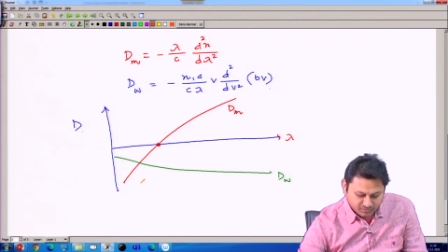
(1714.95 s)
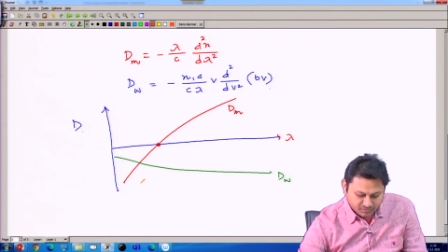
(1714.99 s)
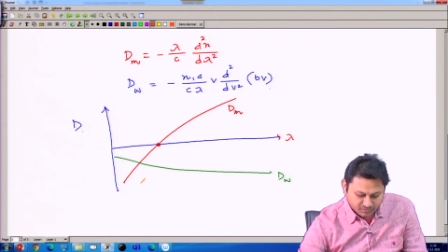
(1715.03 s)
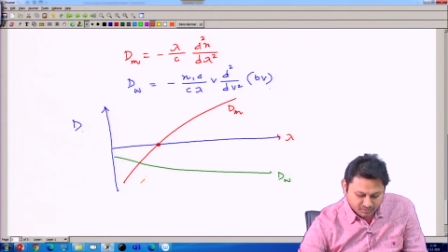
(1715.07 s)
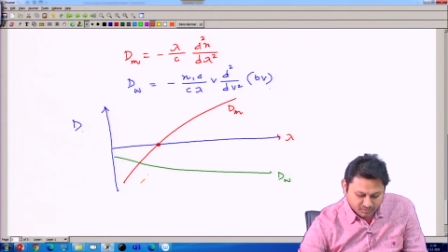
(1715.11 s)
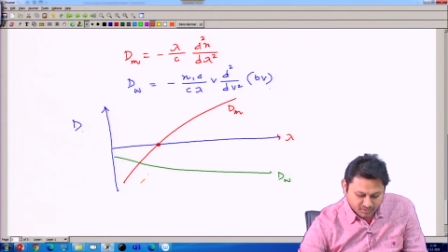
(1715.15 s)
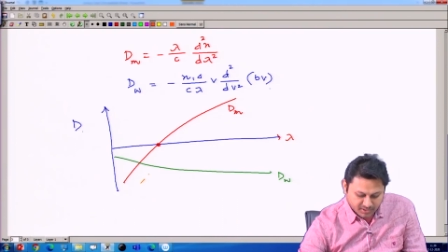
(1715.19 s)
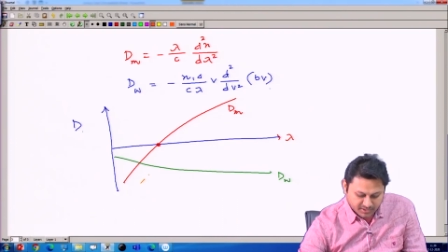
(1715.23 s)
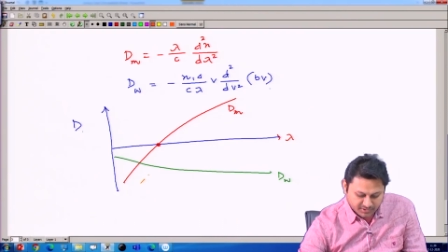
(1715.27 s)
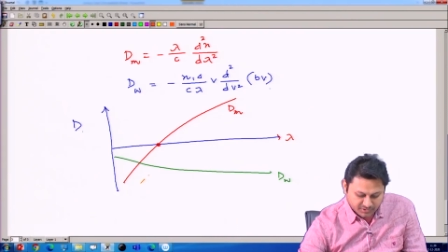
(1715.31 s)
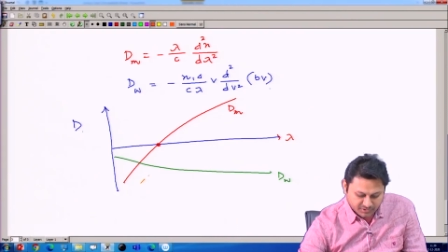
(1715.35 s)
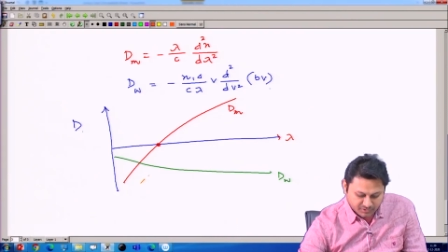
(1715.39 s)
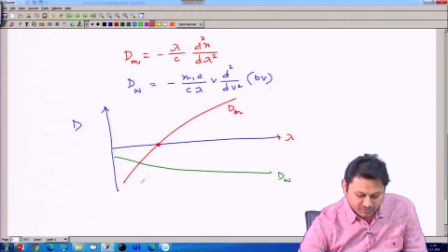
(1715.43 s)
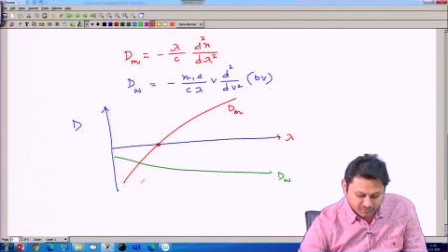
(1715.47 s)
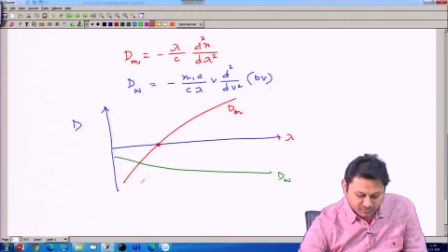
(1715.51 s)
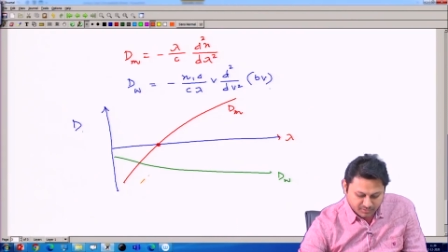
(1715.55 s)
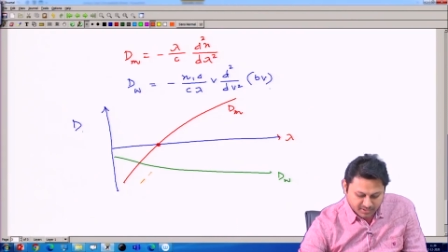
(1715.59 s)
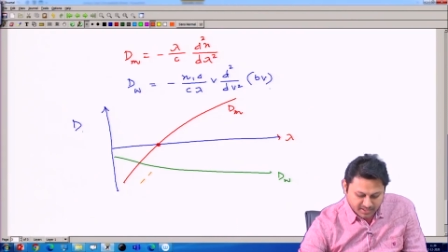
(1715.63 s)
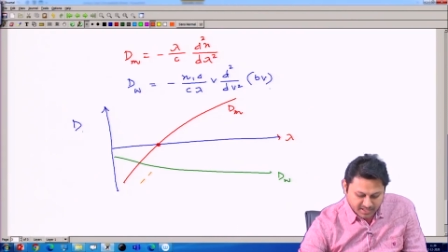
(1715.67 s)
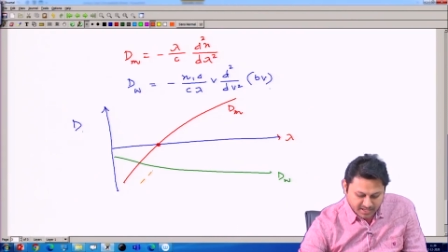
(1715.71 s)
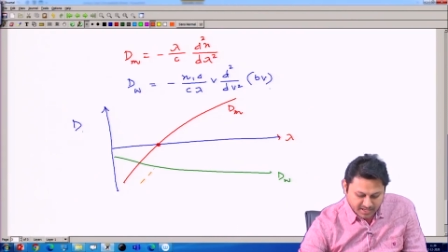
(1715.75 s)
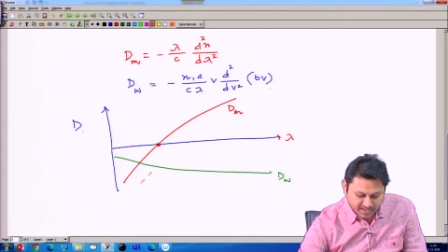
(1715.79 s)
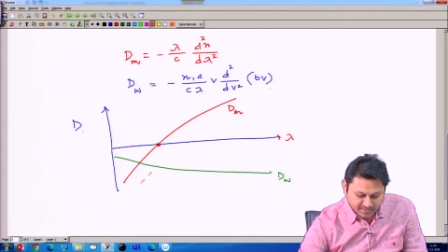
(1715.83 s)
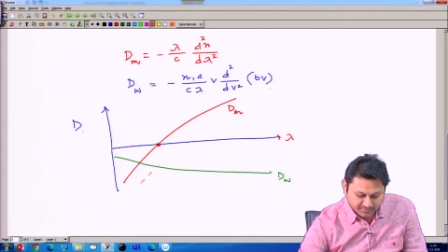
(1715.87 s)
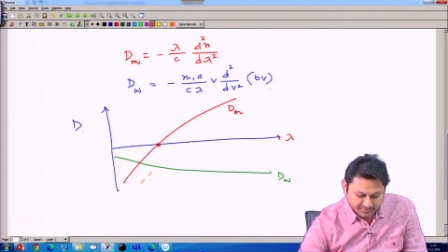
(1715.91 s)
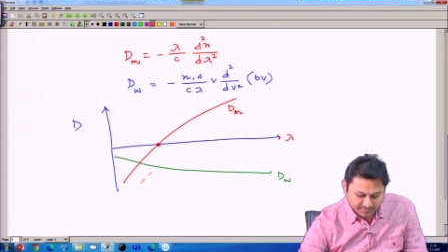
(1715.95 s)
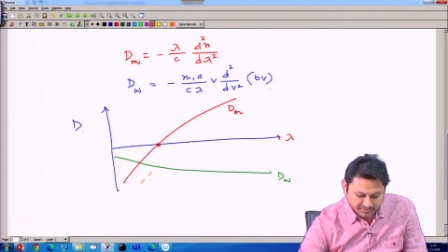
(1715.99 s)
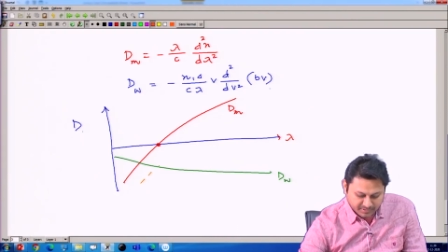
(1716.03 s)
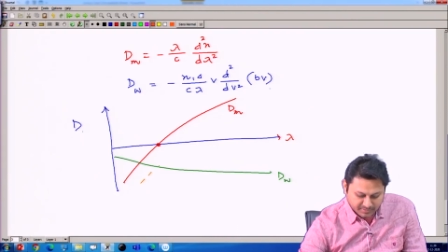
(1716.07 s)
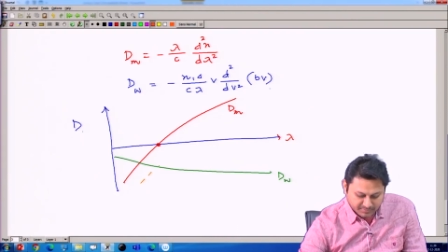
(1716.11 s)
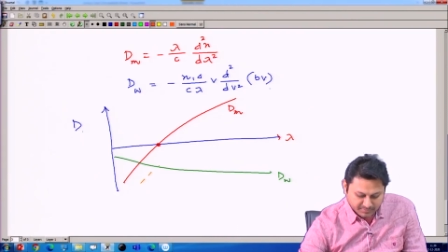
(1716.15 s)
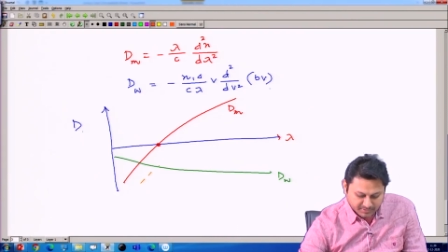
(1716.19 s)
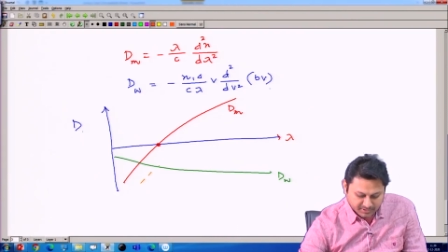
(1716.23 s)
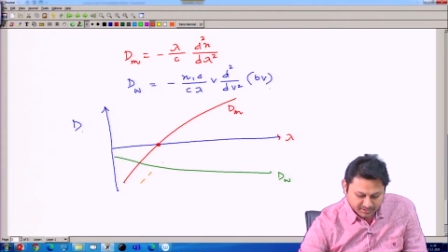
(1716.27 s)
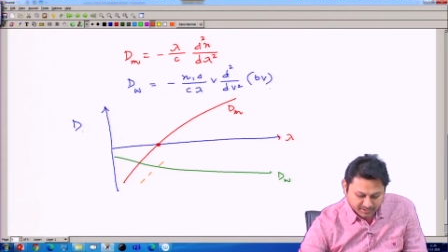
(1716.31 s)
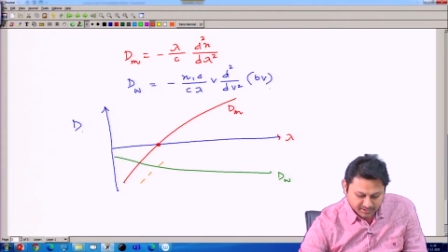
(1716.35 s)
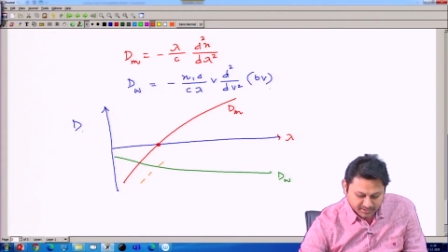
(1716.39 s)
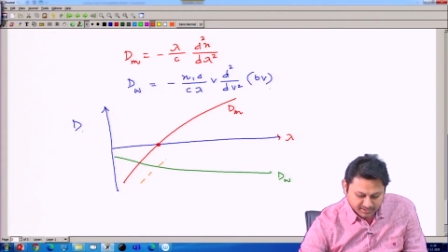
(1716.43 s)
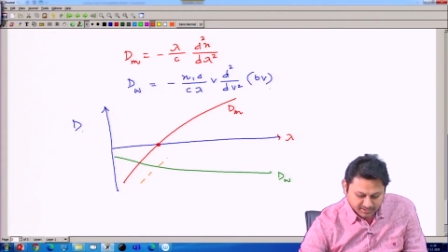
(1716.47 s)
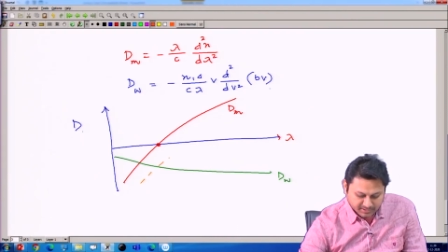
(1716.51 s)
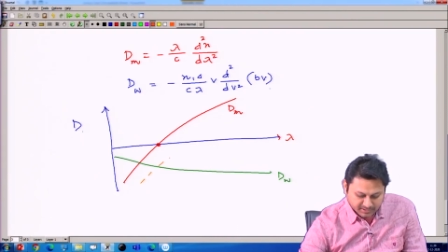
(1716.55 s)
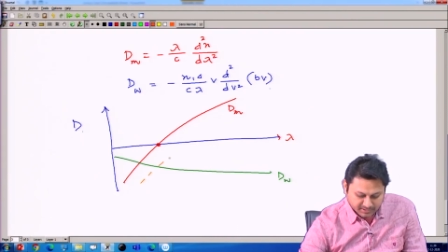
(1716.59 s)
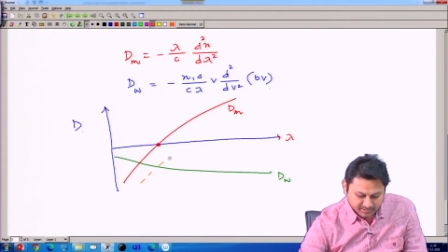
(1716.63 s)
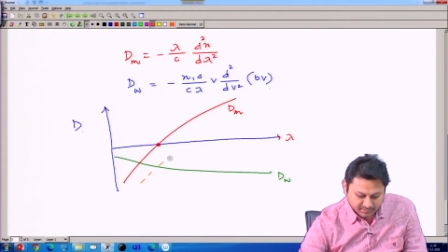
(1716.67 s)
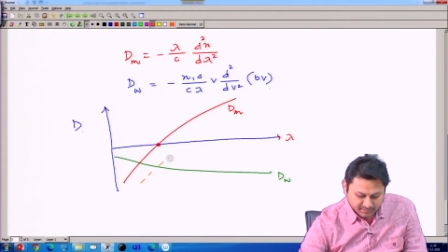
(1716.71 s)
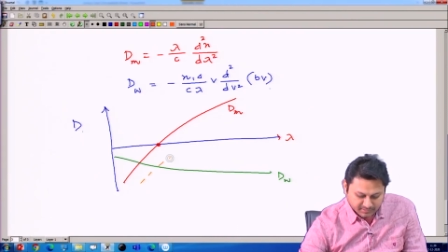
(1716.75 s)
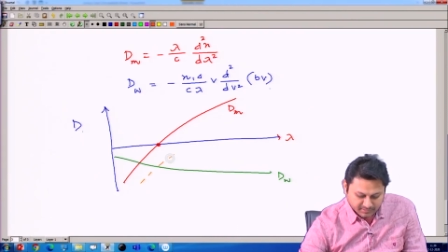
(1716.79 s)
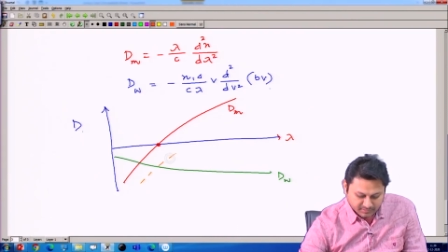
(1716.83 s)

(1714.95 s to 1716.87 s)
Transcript: So, I should have something like this.